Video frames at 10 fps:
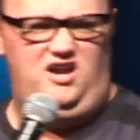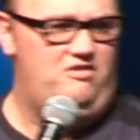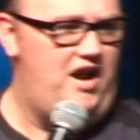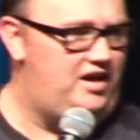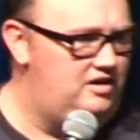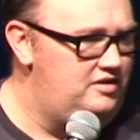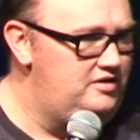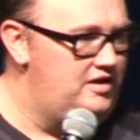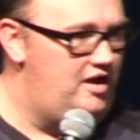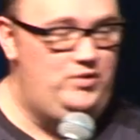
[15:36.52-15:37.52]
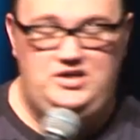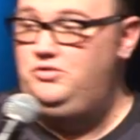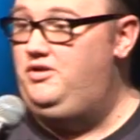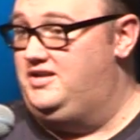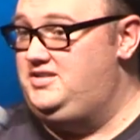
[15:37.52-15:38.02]
great. And we'd
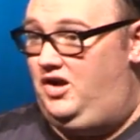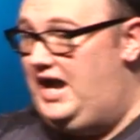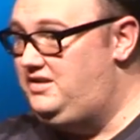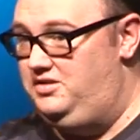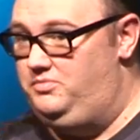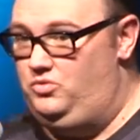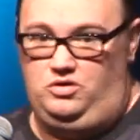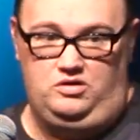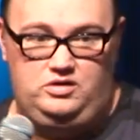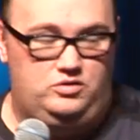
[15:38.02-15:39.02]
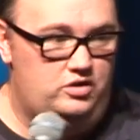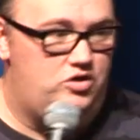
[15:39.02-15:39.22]
do it as an item or, or a